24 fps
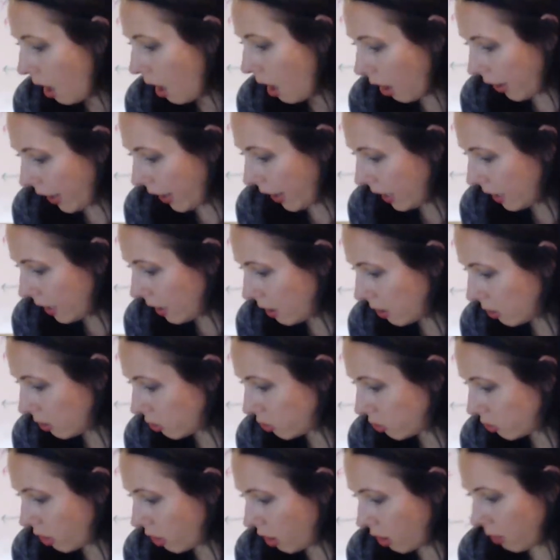right.
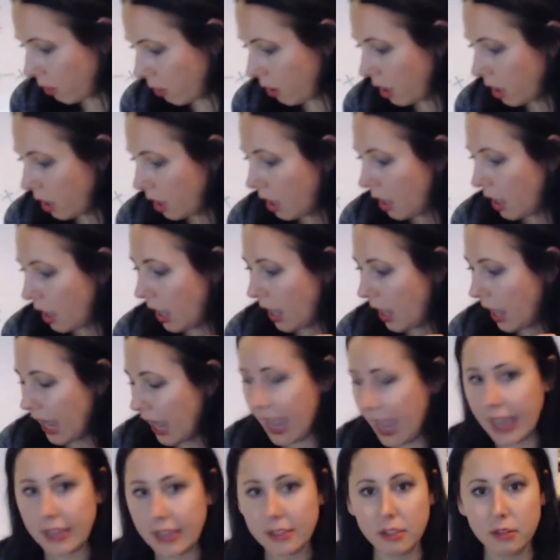So
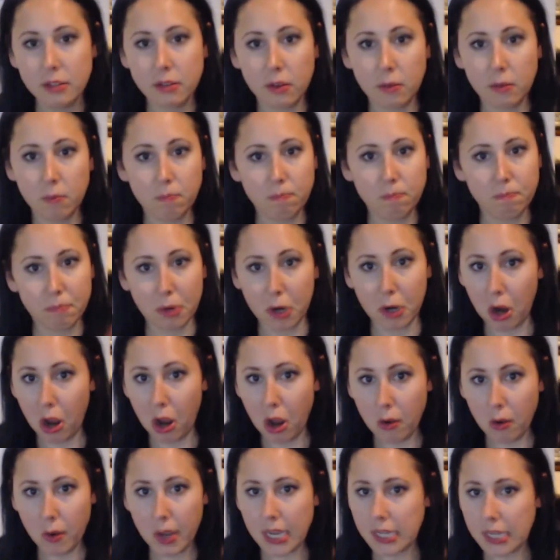as per
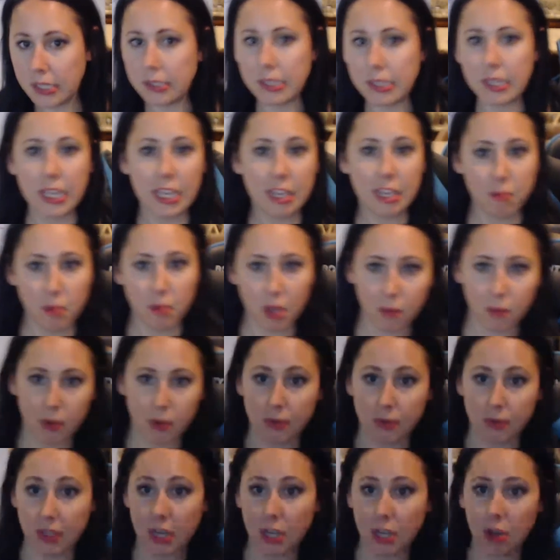always, email me
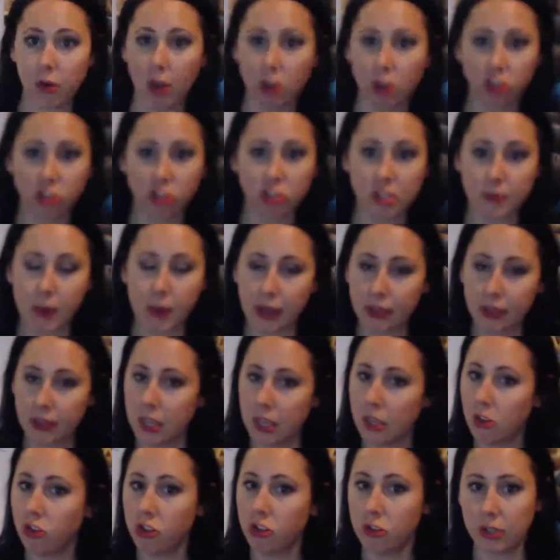with any questions about
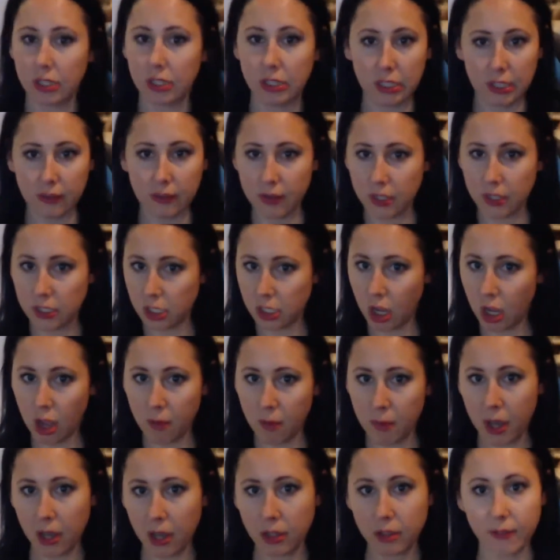this. You can leave it as a
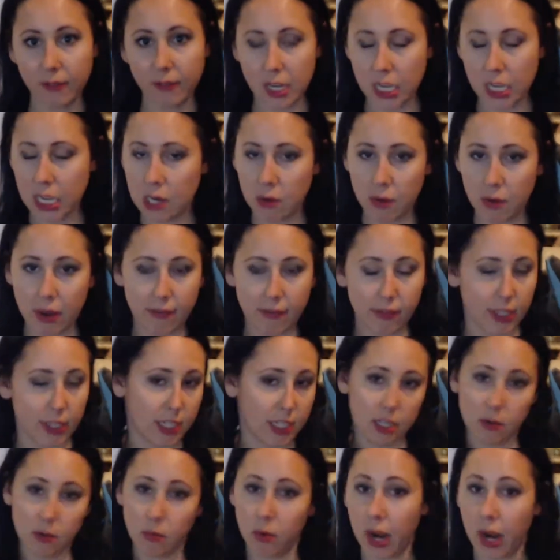comment on the video. I've
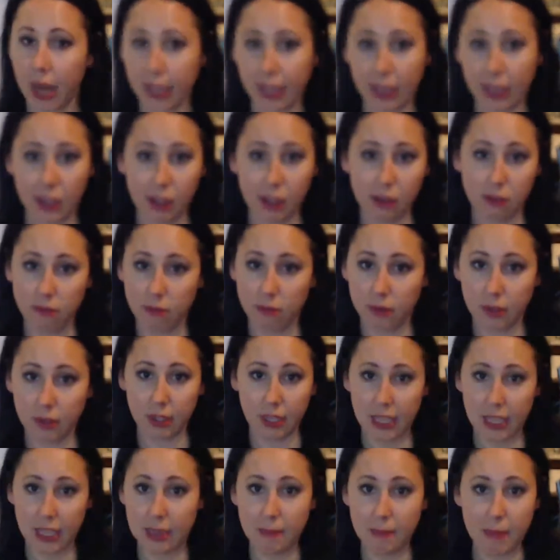linked it where I get
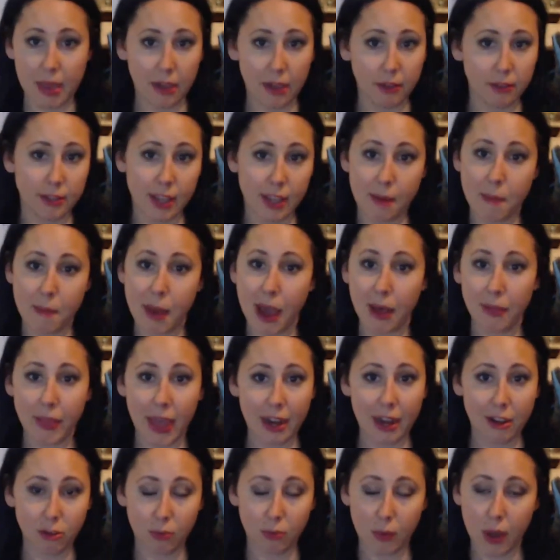emails about
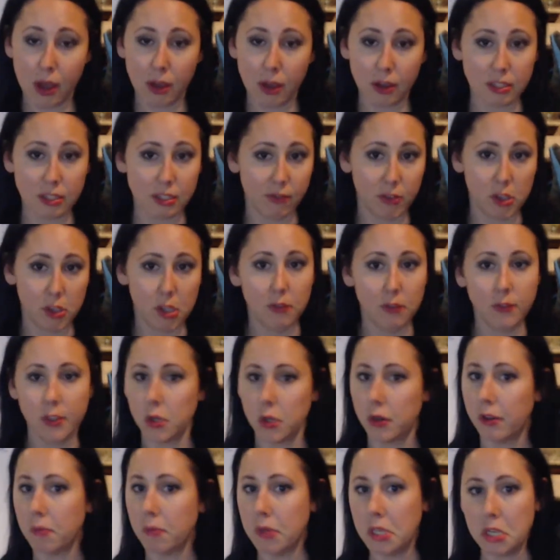that as well, because a few of
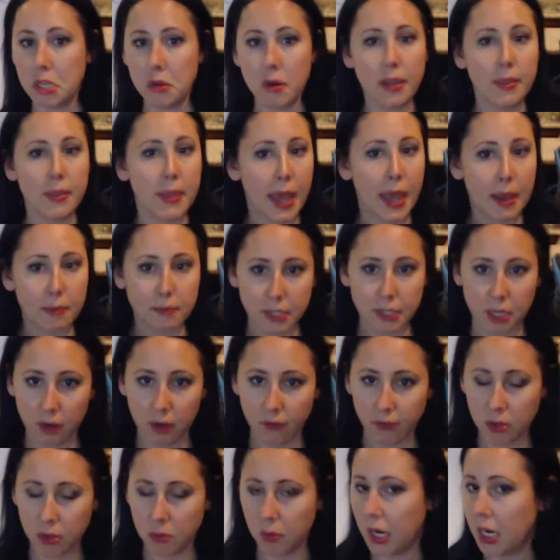you have been doing that. So
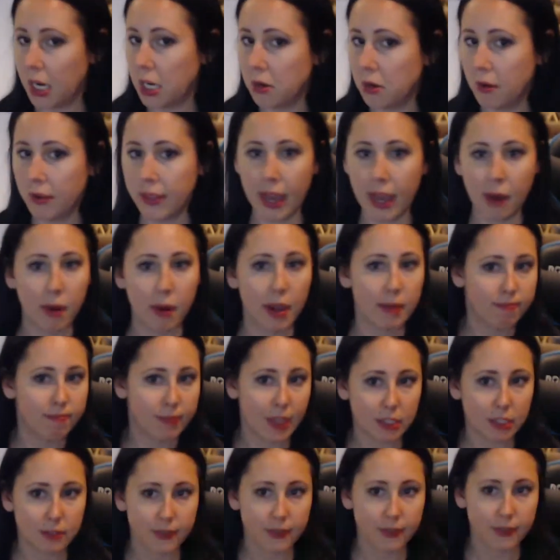if you want to do it that way,
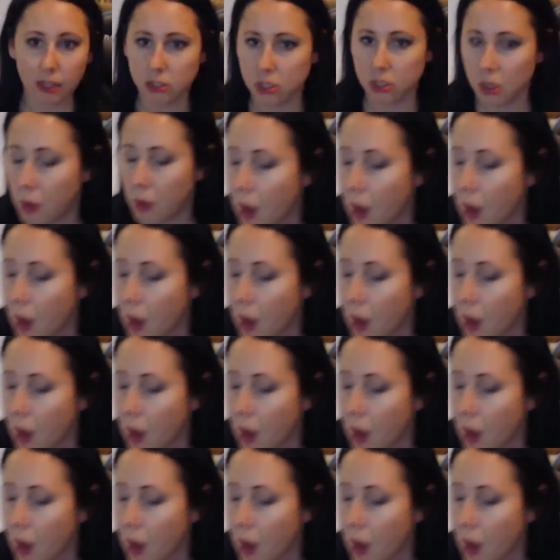that's fine also.